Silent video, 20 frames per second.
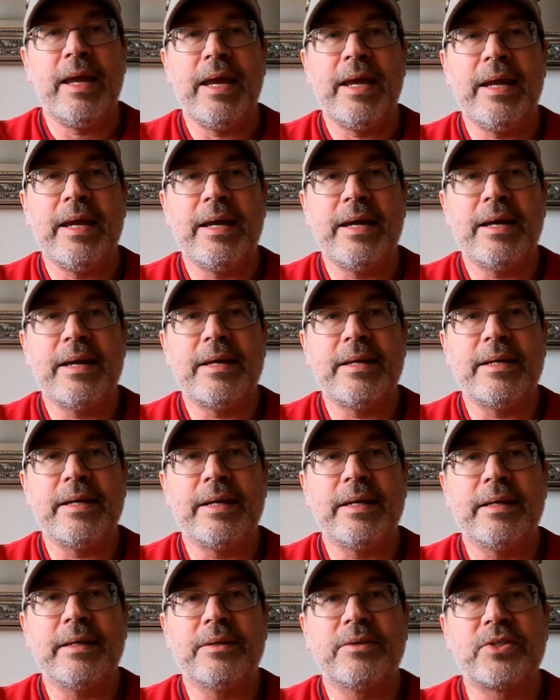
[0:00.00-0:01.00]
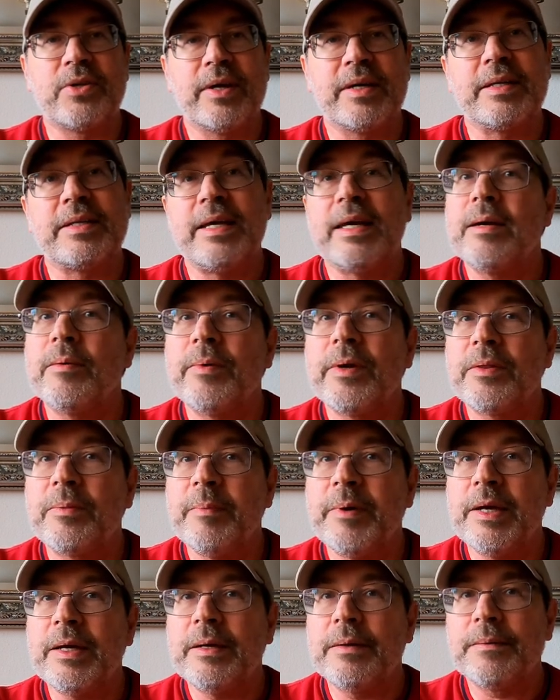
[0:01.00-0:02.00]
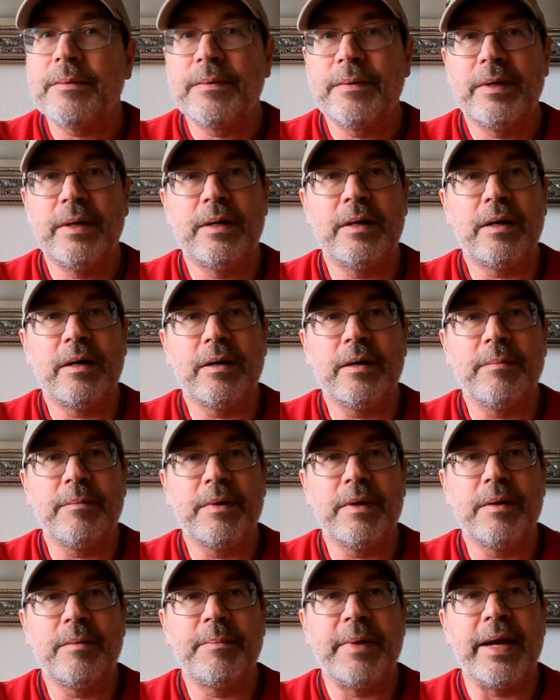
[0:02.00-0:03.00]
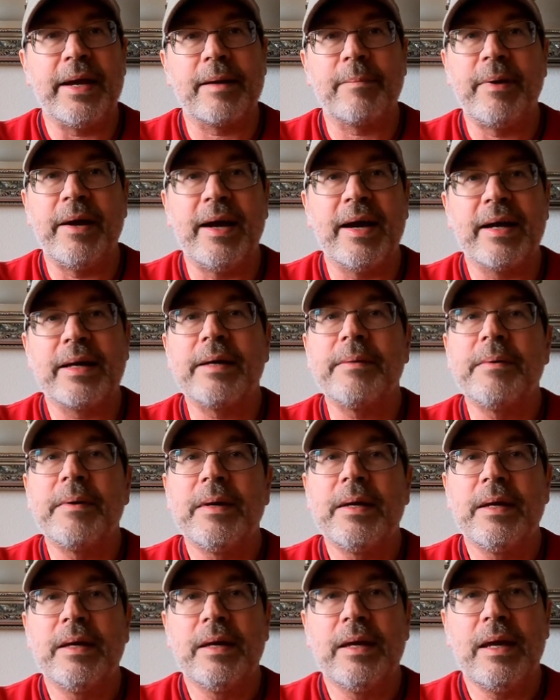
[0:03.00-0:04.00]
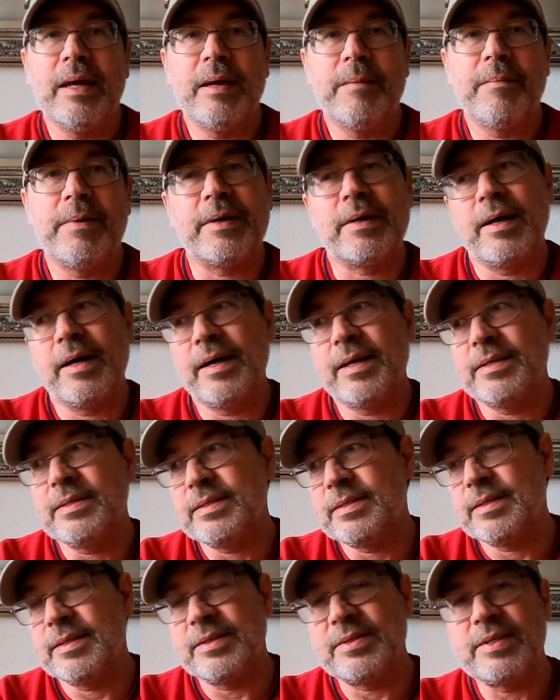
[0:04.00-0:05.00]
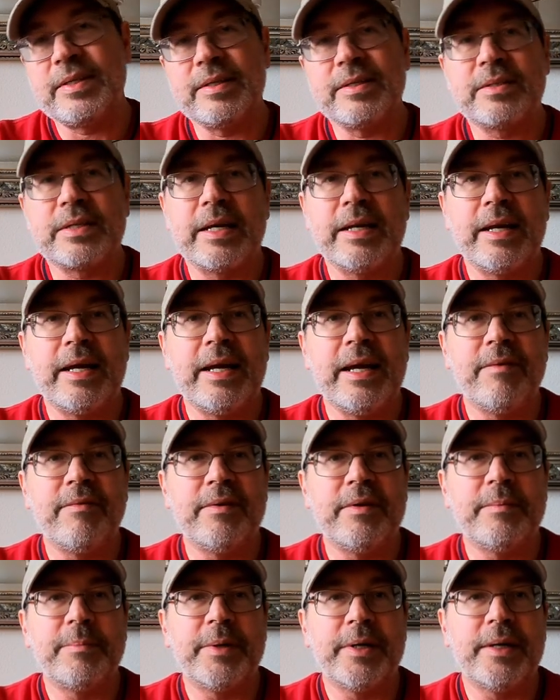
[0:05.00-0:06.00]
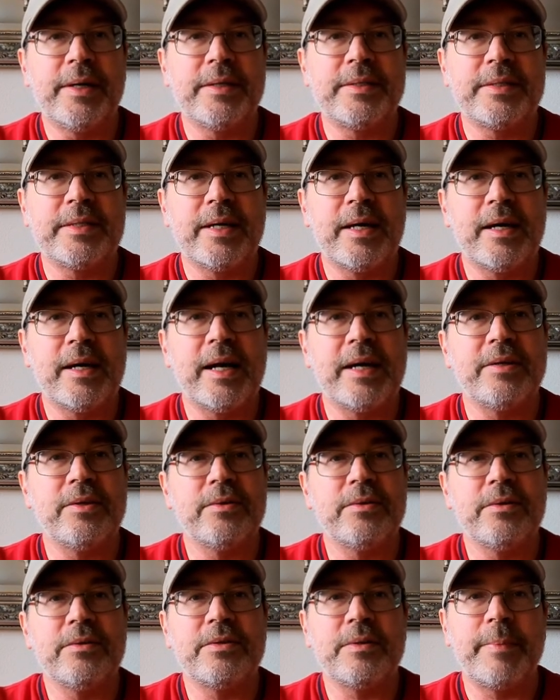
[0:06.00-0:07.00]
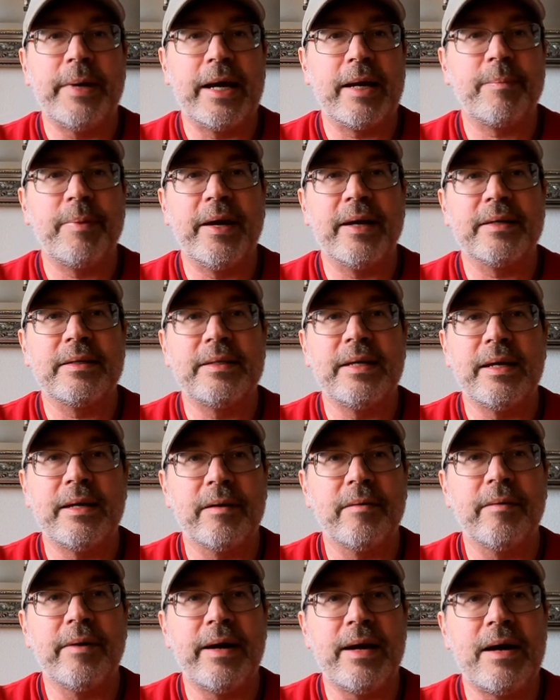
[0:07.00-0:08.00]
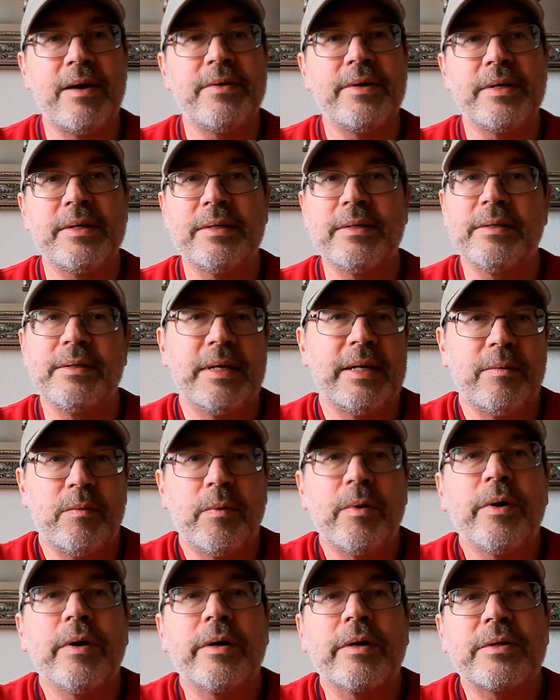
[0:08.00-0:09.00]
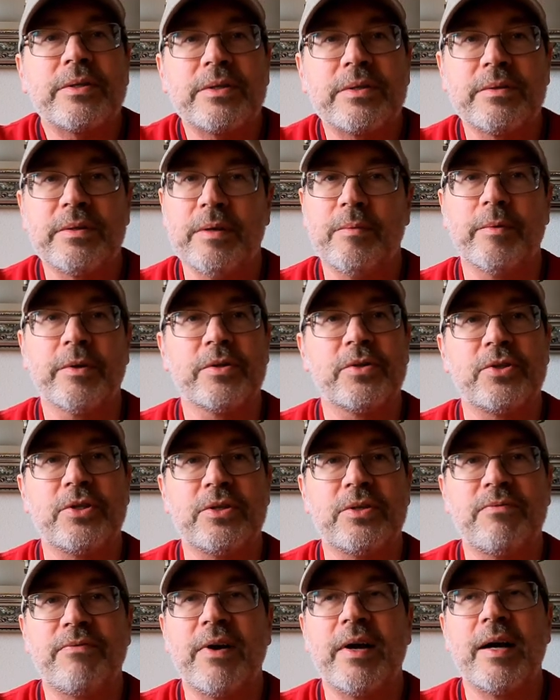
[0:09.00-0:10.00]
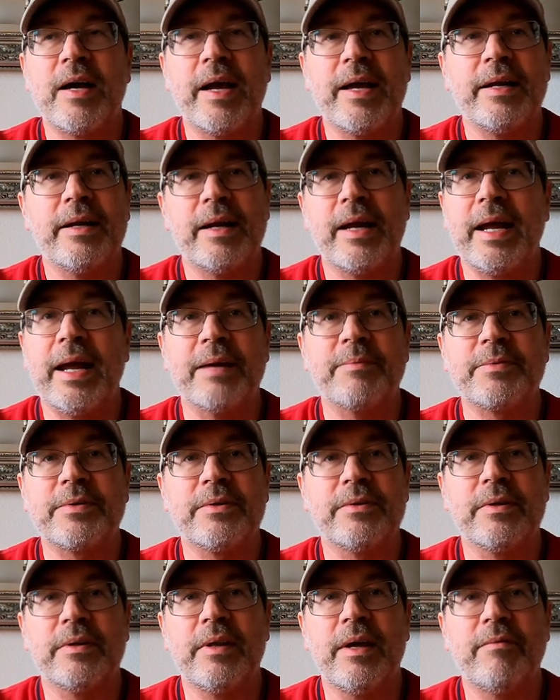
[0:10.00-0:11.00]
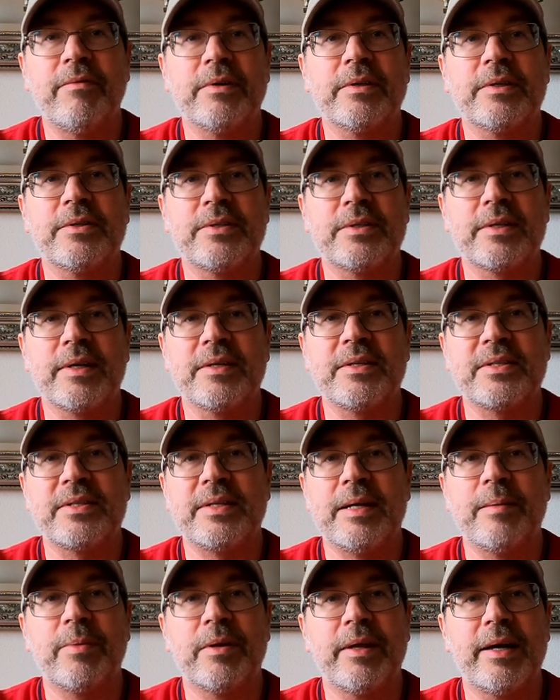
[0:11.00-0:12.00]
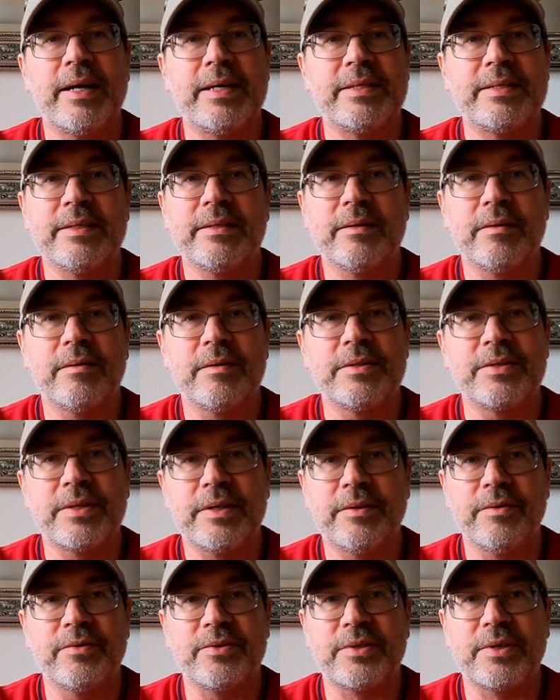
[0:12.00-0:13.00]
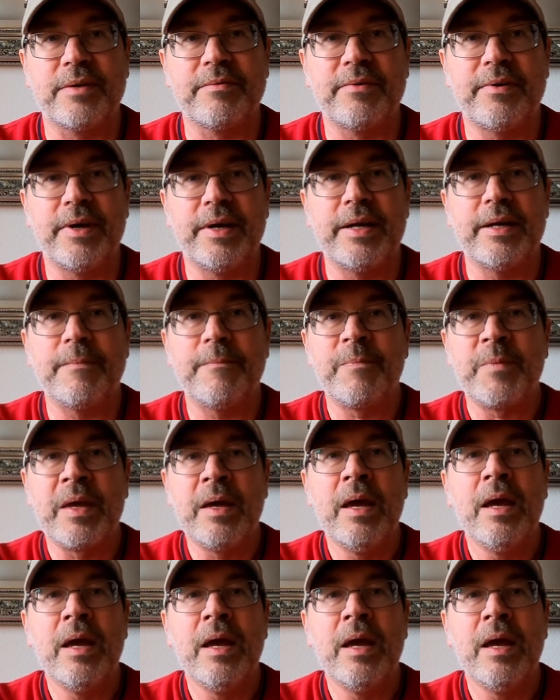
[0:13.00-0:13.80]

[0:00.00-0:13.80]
and so I could take it with me uh, on a, in a backpack, because this thing's kind of heavy, but uh, I do use a backpack to take it around, and it works. It works just fine. I absolutely love it because it's got stabilizing and all this other stuff on it.